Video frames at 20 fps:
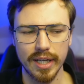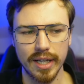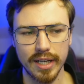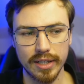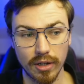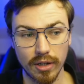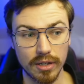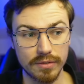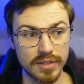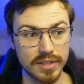
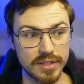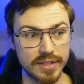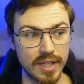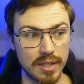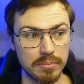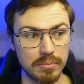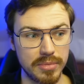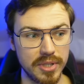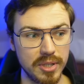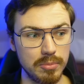And all of a
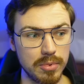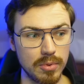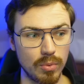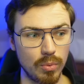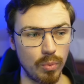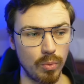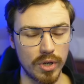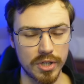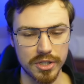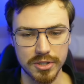sudden, people
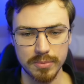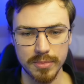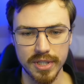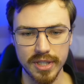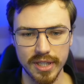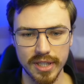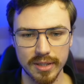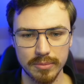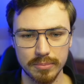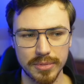watch me
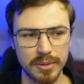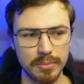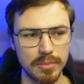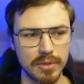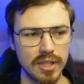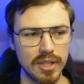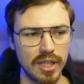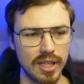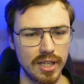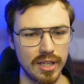and
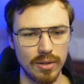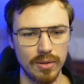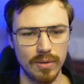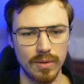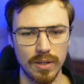people are,